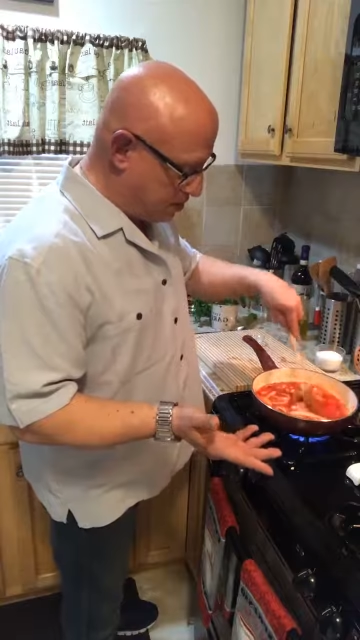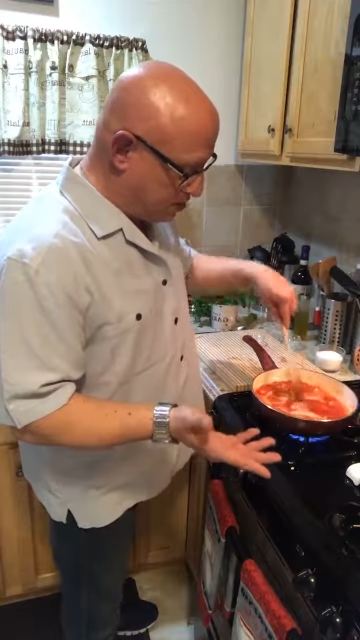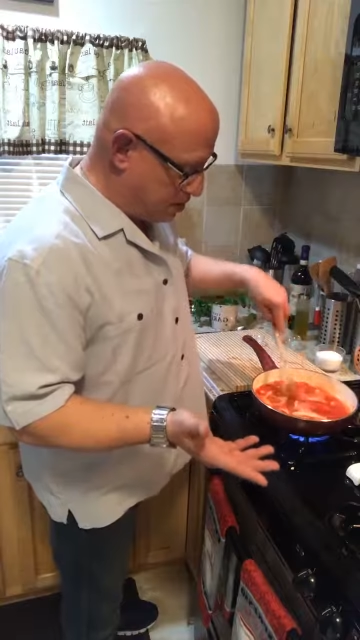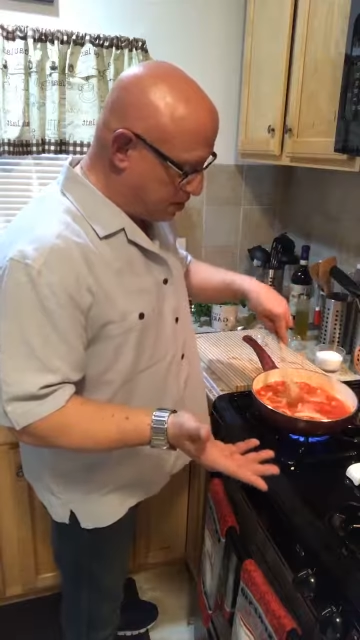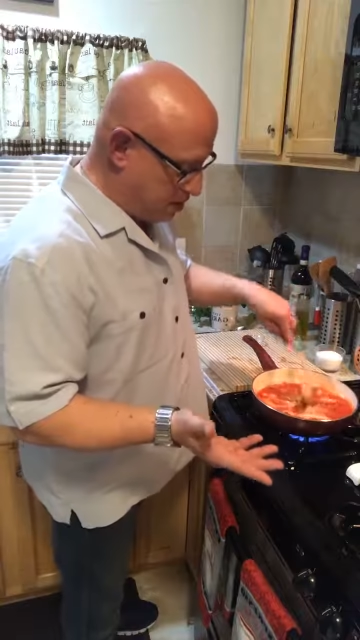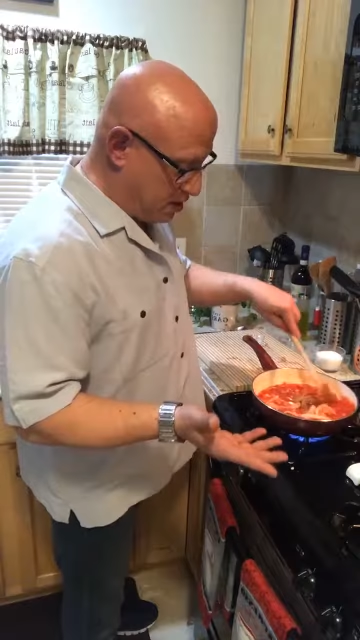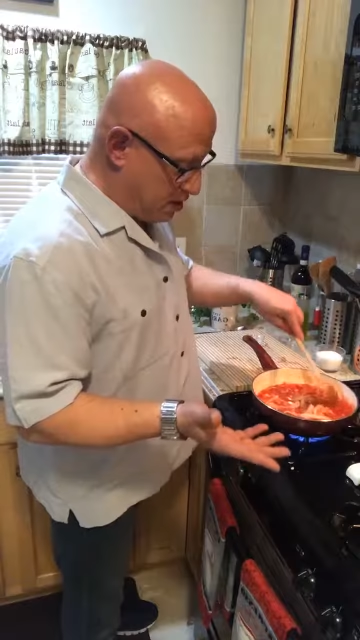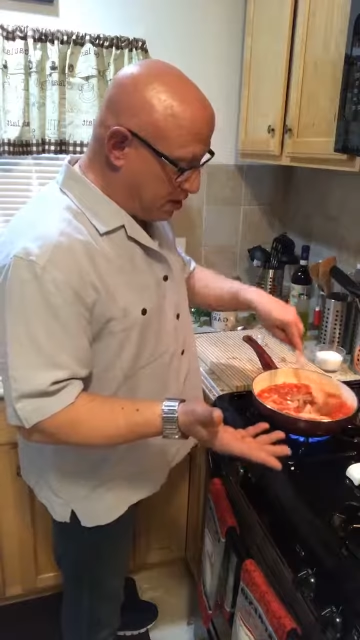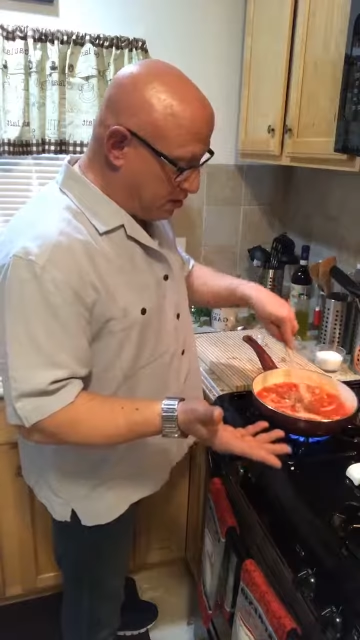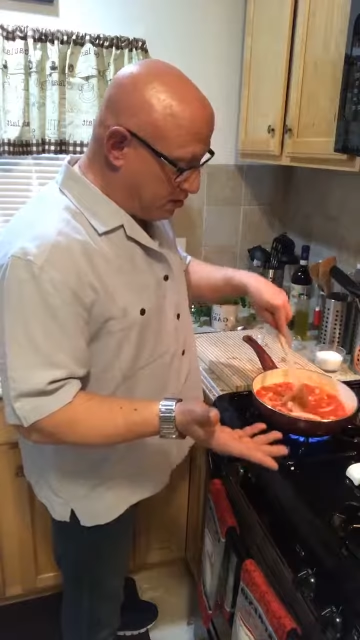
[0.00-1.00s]
but
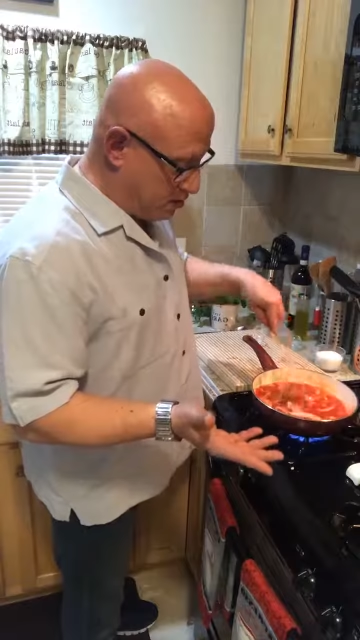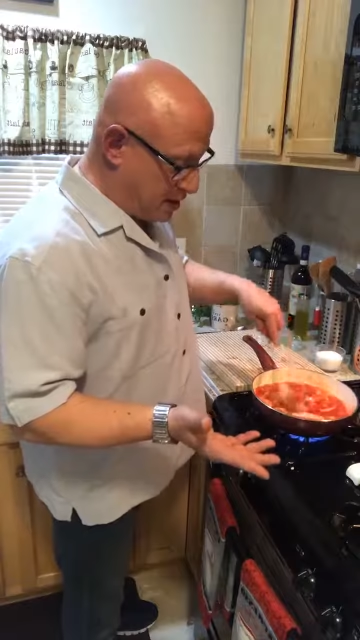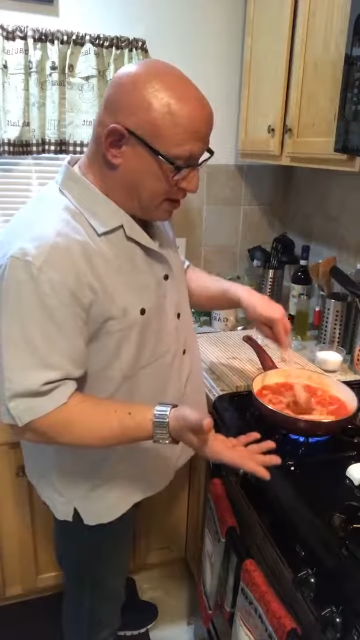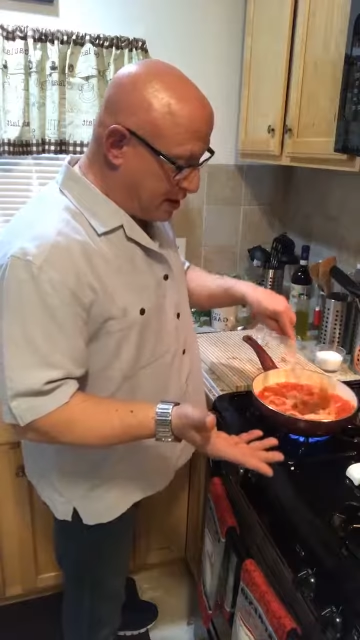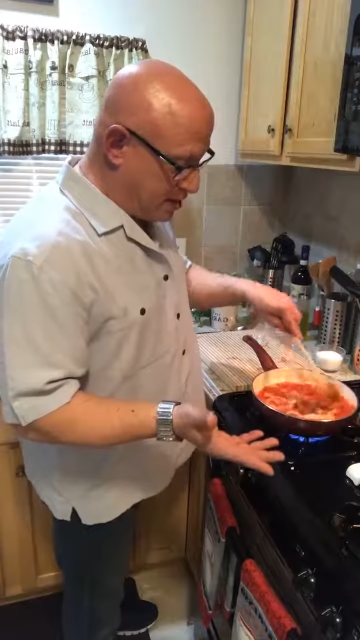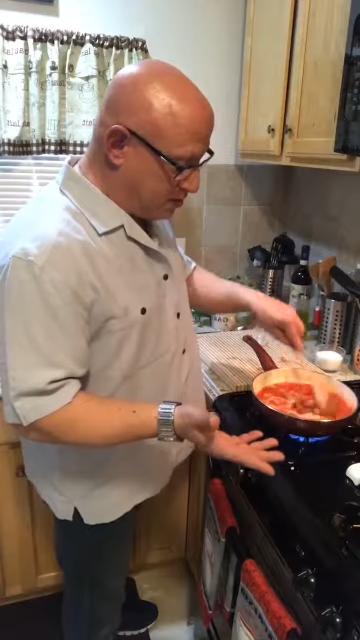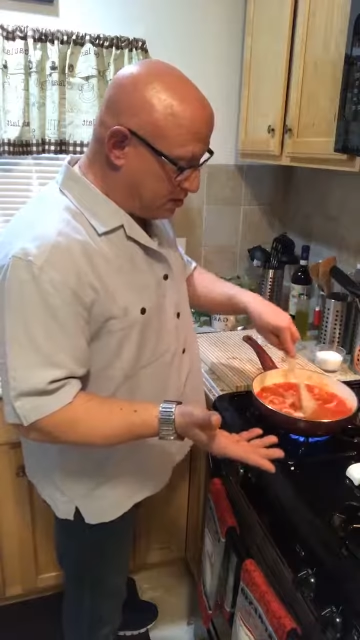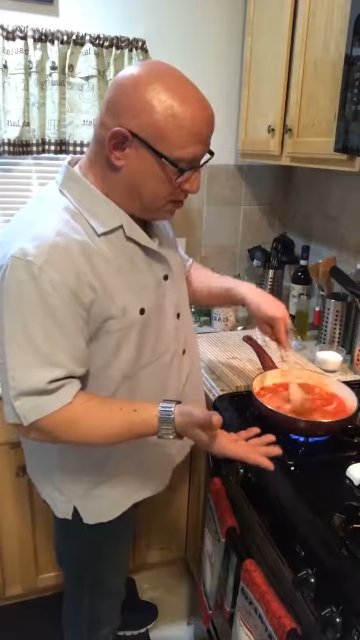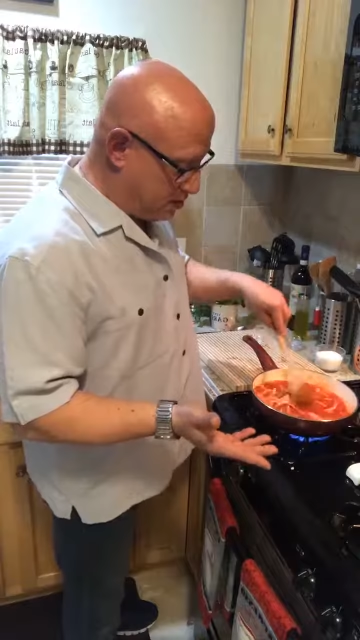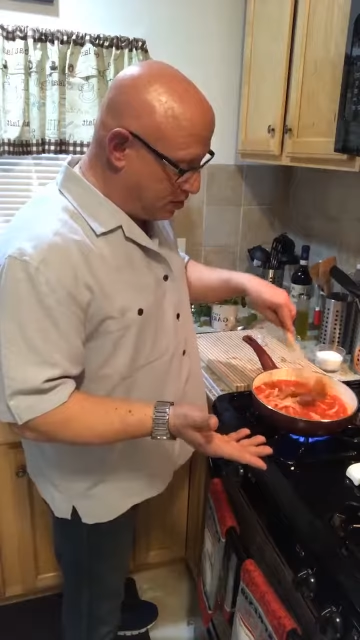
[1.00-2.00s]
right now,
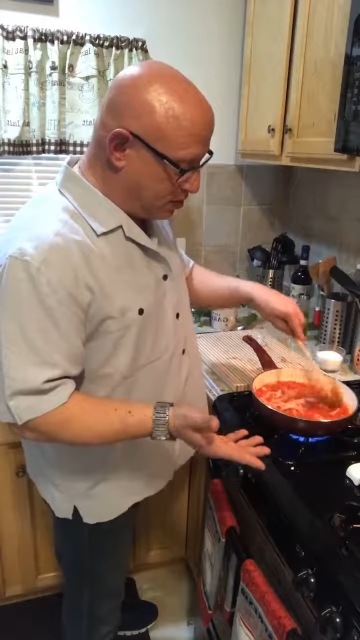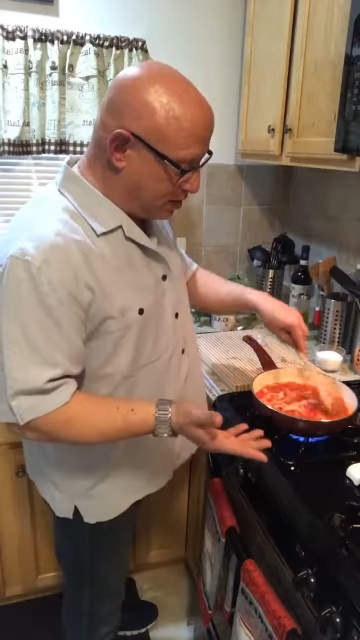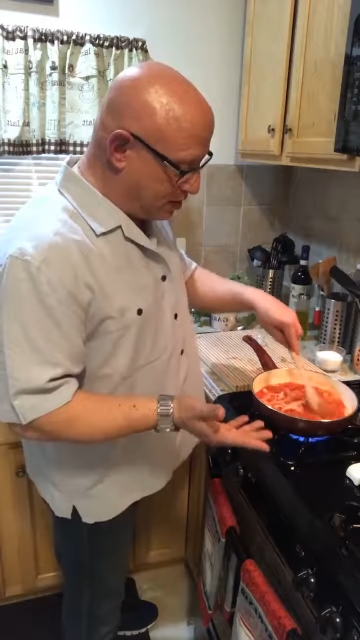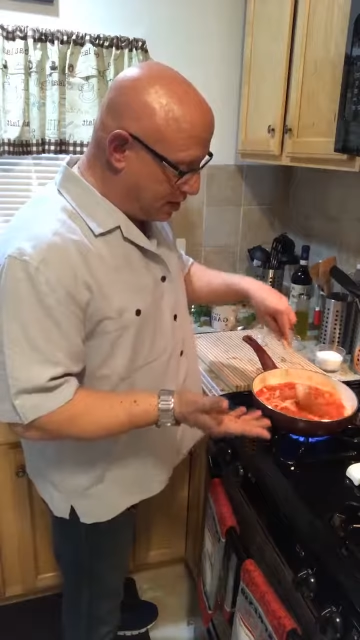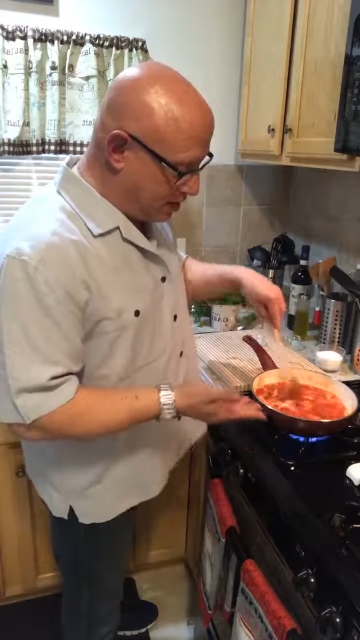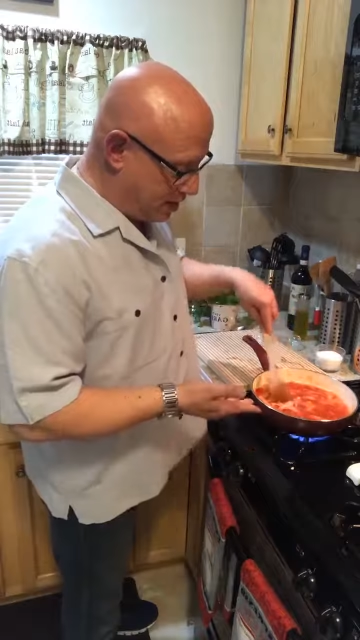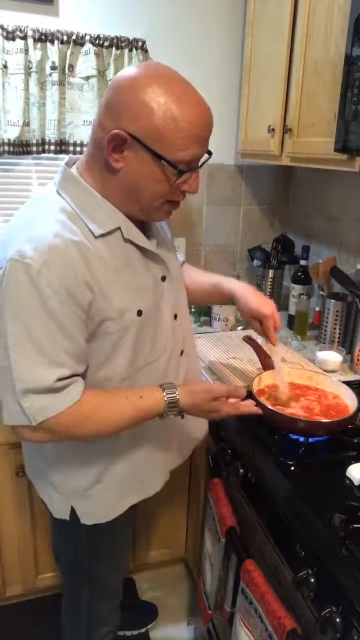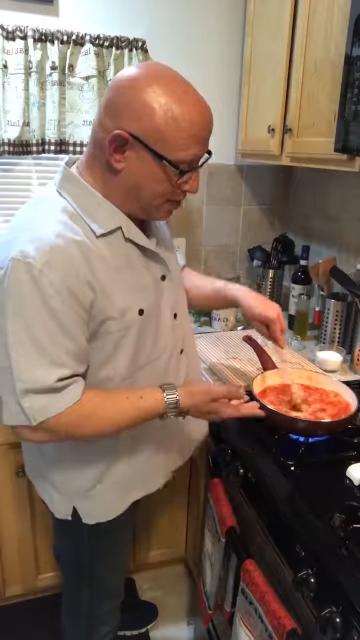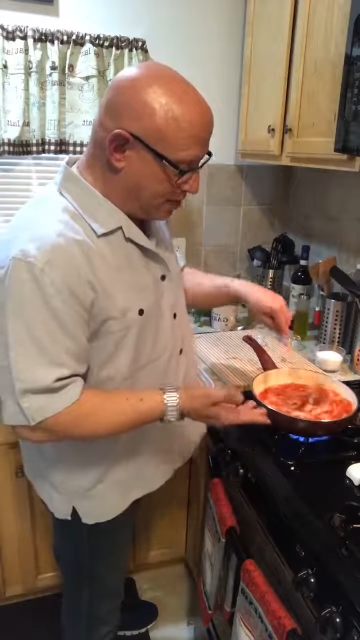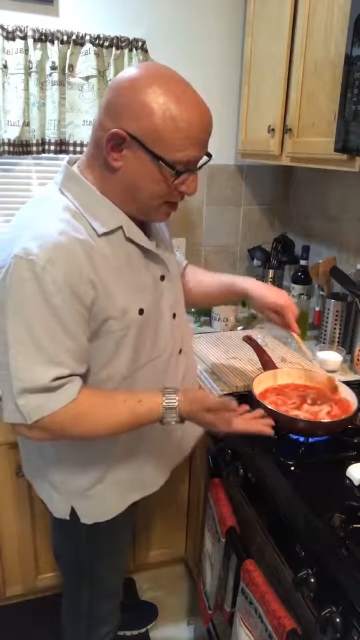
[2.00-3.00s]
you know, you
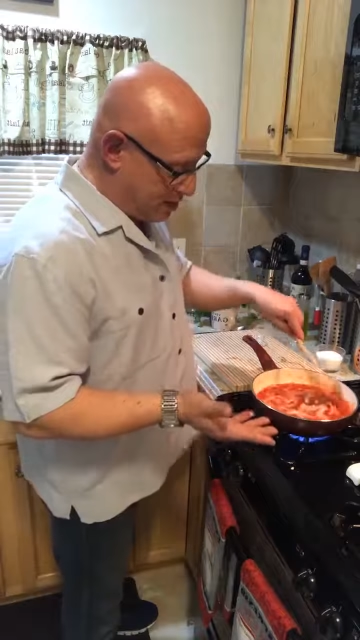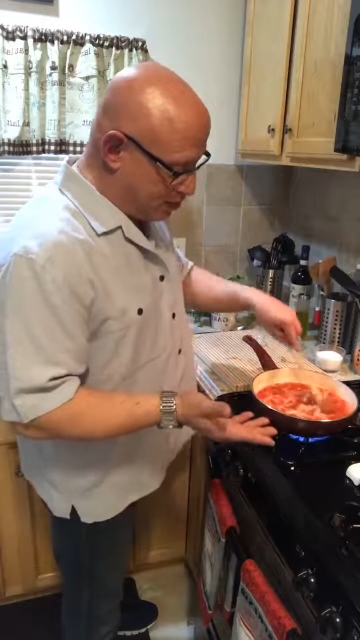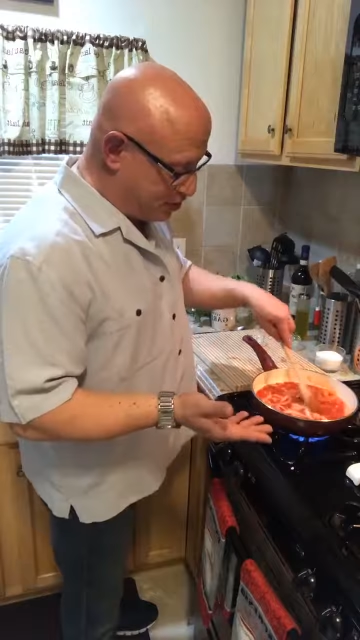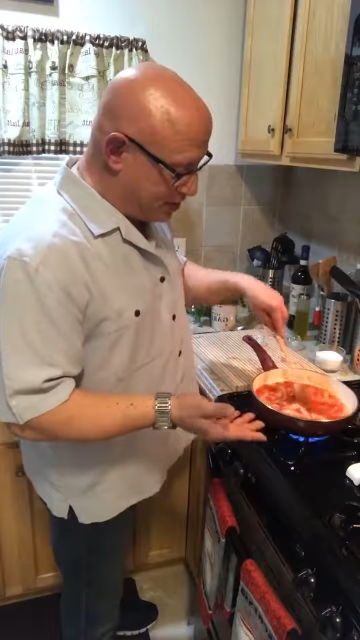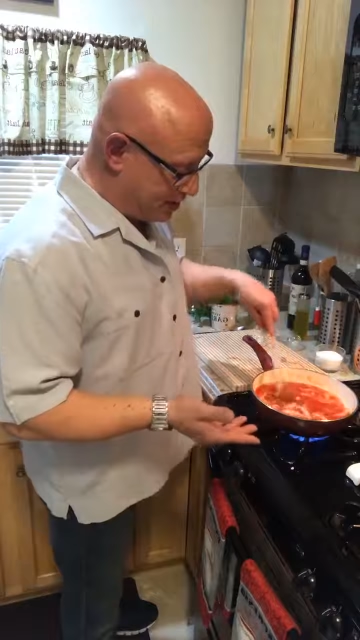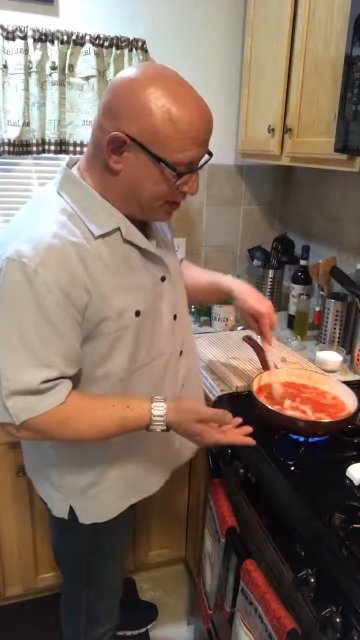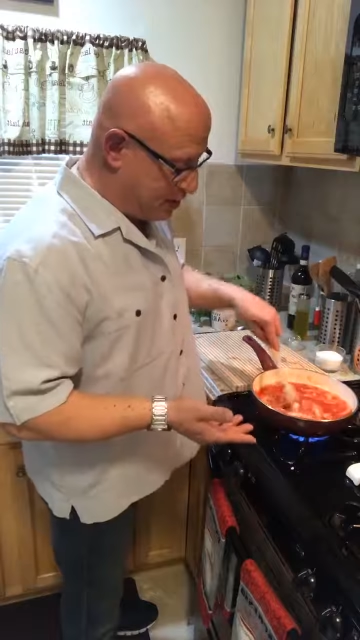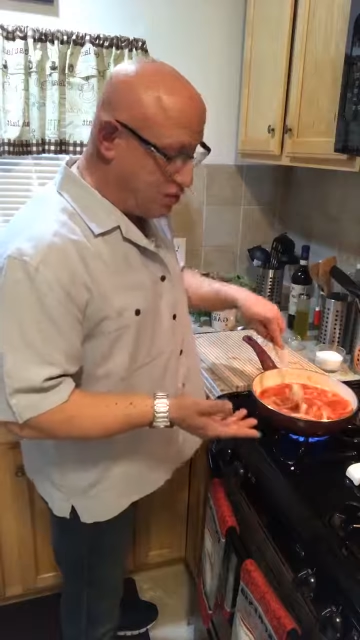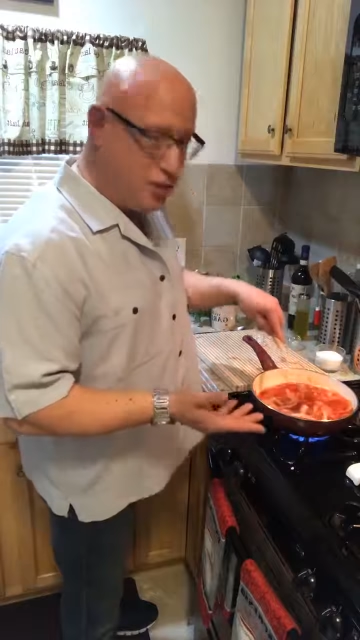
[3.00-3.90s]
keep it just like this.